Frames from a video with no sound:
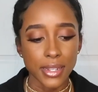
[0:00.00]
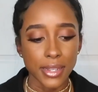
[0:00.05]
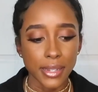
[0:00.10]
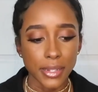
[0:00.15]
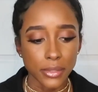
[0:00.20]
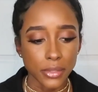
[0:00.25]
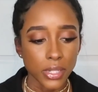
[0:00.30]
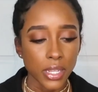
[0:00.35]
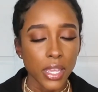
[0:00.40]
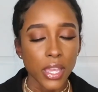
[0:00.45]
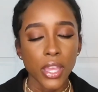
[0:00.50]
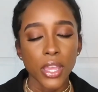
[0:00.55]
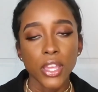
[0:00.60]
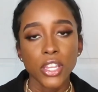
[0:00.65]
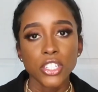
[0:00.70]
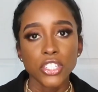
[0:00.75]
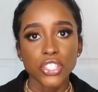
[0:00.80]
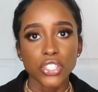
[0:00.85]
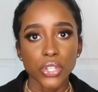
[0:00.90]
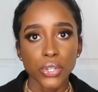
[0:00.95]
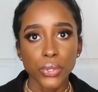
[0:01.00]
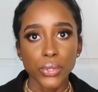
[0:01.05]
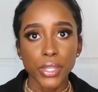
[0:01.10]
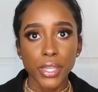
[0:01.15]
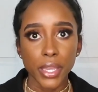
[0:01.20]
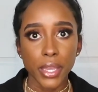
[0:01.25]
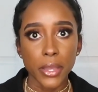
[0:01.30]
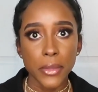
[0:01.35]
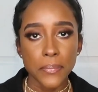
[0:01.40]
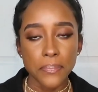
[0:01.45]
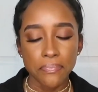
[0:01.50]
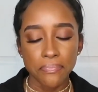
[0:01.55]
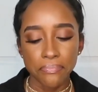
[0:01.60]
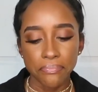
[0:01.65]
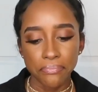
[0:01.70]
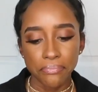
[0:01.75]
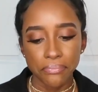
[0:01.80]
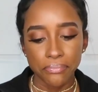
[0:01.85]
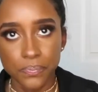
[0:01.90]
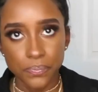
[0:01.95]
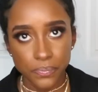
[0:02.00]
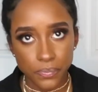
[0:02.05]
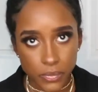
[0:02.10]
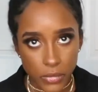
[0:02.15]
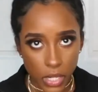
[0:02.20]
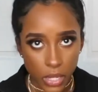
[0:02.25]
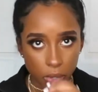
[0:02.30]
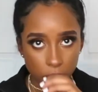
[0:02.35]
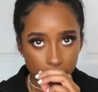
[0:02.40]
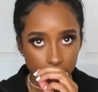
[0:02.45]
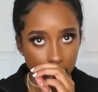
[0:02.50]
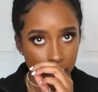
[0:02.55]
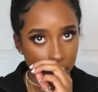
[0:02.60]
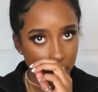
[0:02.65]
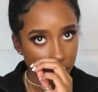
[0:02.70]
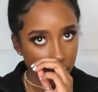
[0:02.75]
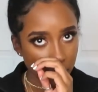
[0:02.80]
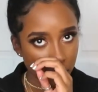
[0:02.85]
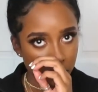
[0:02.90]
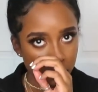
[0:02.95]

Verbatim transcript: down so yeah okay